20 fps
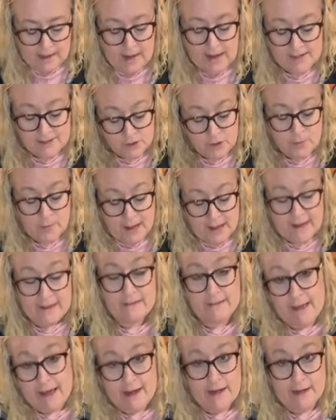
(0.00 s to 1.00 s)
and I do
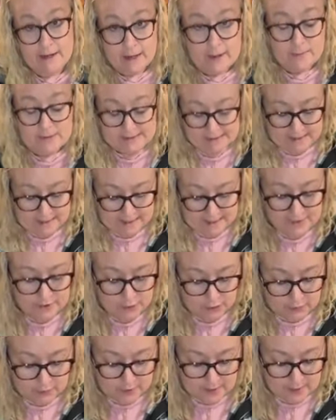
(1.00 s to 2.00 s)
buy a lot on Amazon. I
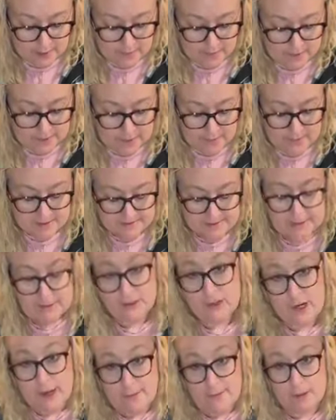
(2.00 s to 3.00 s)
do. I am an
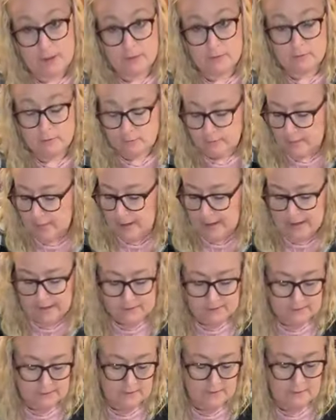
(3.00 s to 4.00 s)
Amazon shopper,
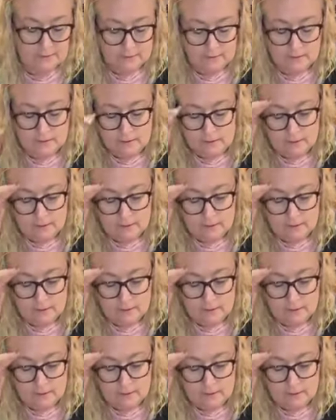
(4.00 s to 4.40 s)
but